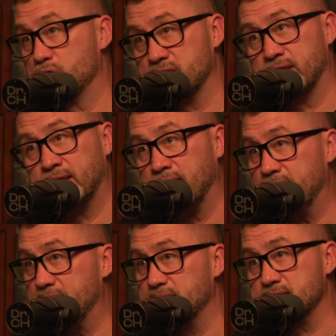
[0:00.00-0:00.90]
and the
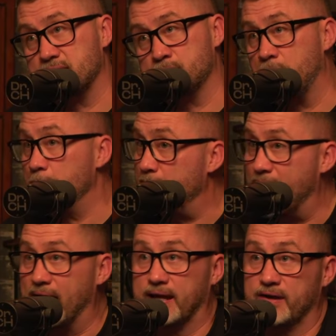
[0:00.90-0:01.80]
knees and my
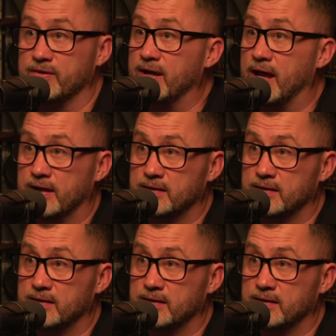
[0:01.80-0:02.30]
back every night.